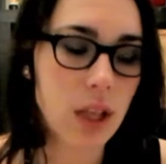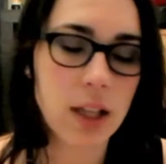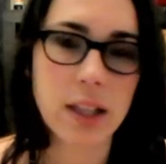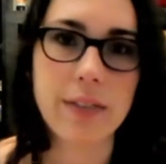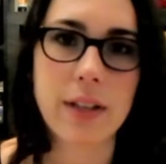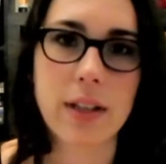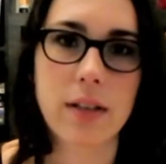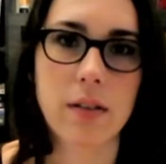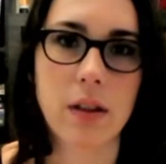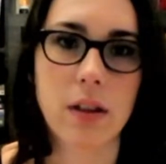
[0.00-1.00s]
living
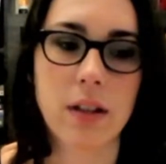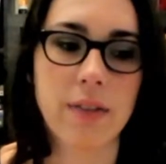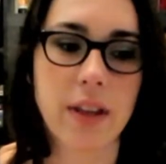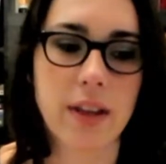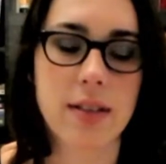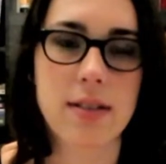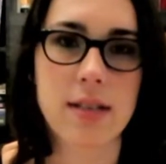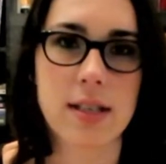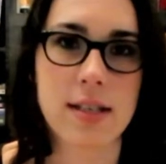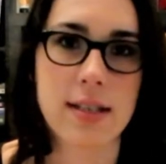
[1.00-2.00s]
this
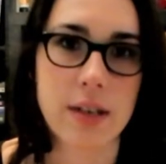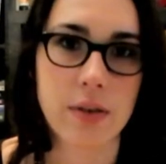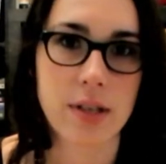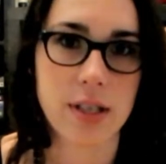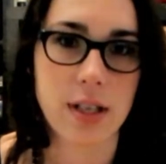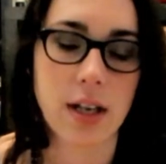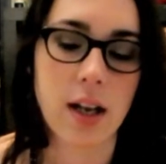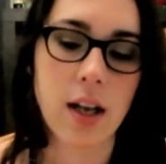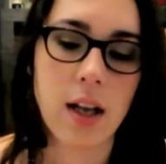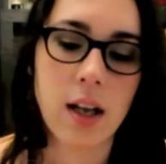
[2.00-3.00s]
in secrecy.
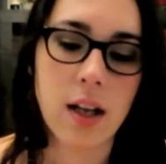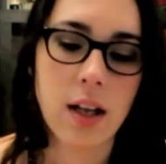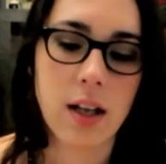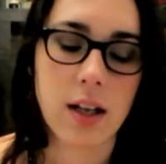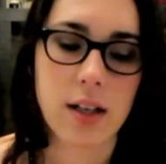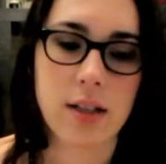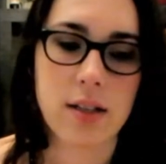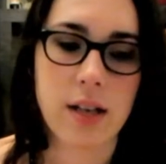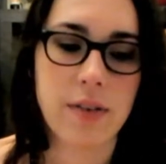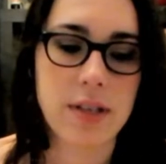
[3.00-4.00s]
And
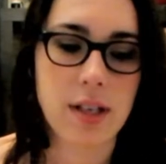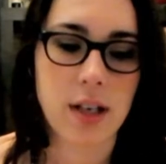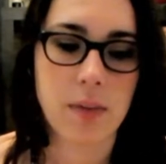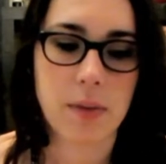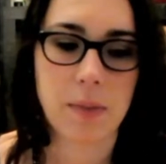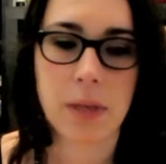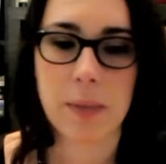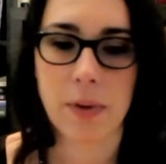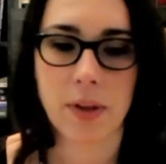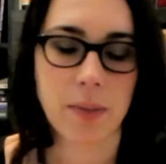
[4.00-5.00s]
every time that
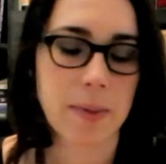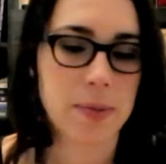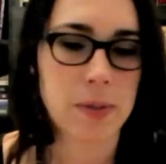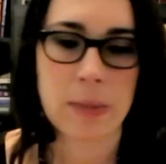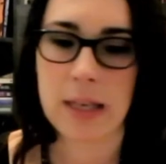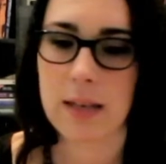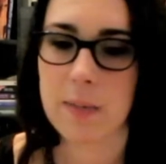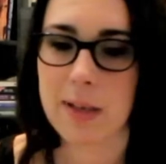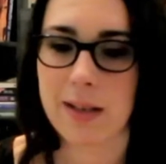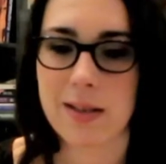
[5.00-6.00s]
people come up to me,
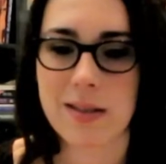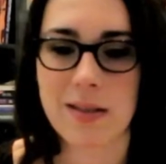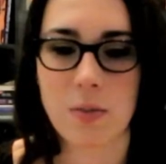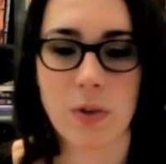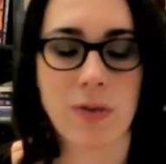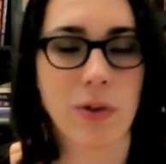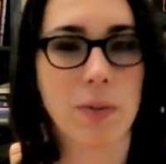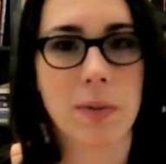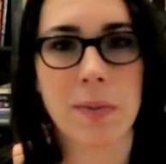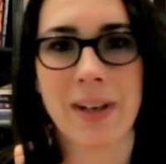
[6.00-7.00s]
because we've only
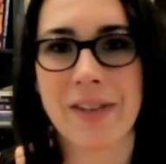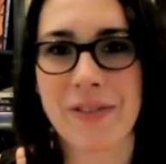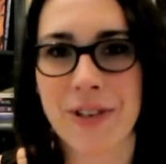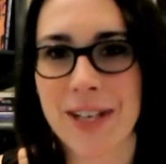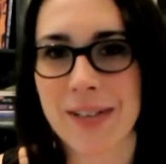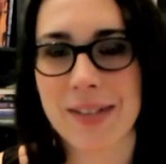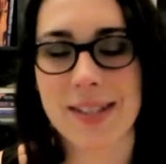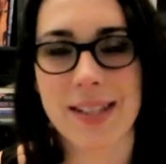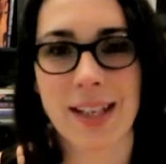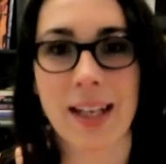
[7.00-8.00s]
been married for a year, and
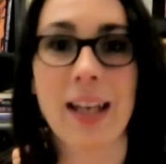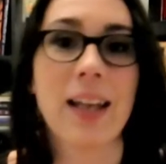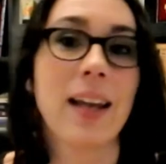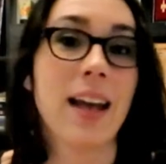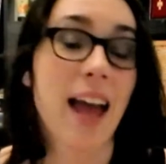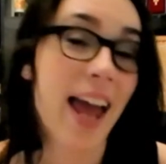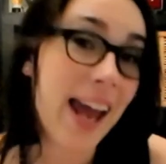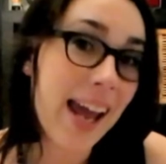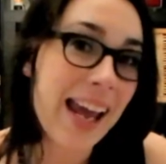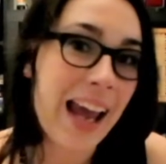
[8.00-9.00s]
say,
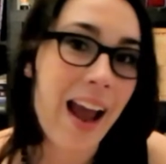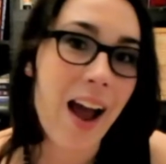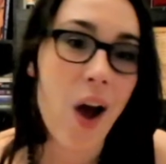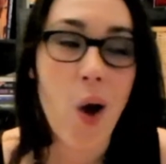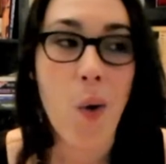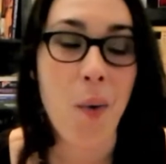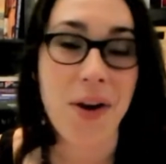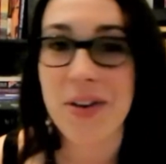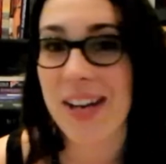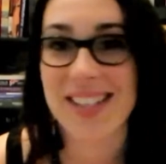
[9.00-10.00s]
"Hey, why are
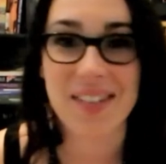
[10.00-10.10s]
you guys